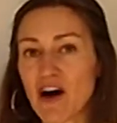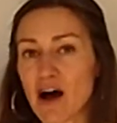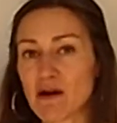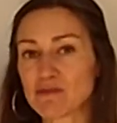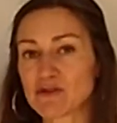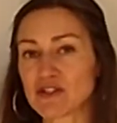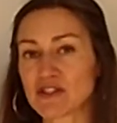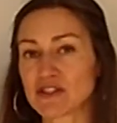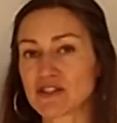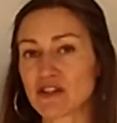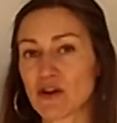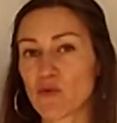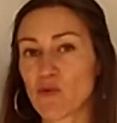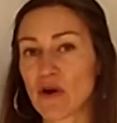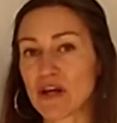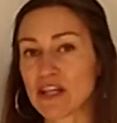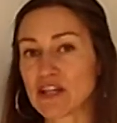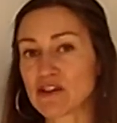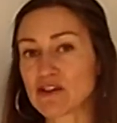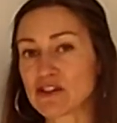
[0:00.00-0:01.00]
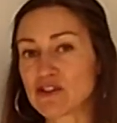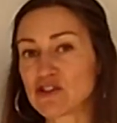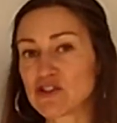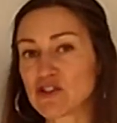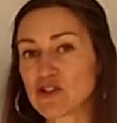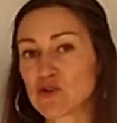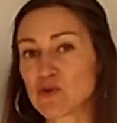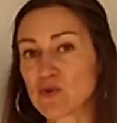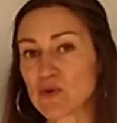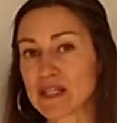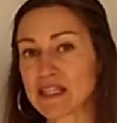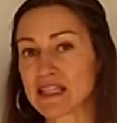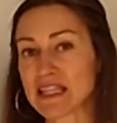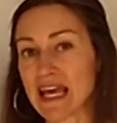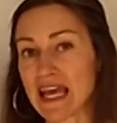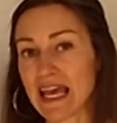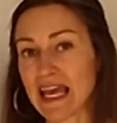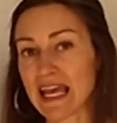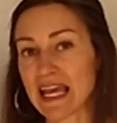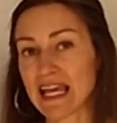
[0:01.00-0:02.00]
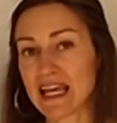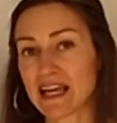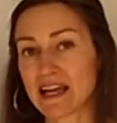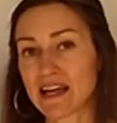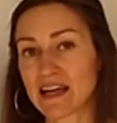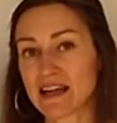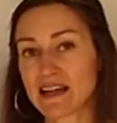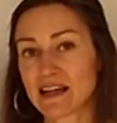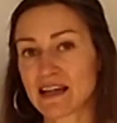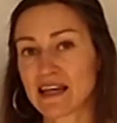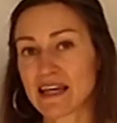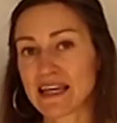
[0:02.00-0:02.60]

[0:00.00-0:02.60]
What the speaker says: of options on what you can do with a